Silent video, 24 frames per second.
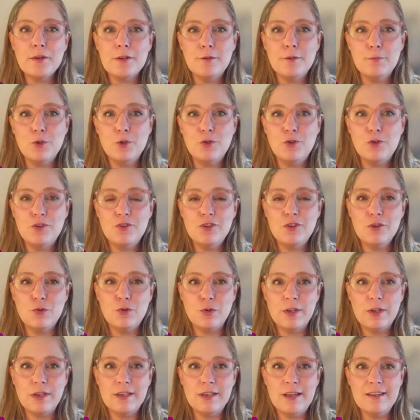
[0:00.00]
a community
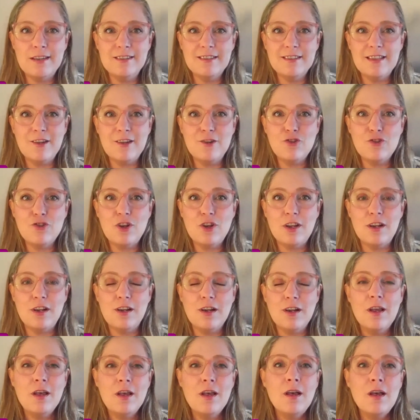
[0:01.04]

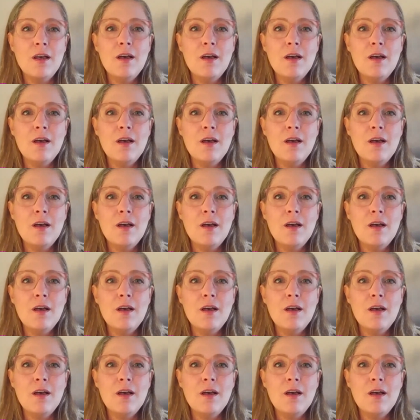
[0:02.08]
organization,